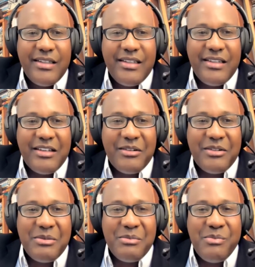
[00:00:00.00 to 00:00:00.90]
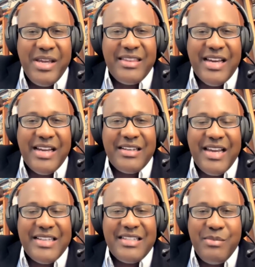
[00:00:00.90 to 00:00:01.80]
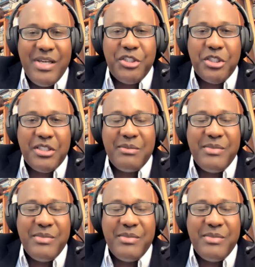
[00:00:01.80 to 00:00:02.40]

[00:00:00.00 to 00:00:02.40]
Yes. You know, to make that estimation,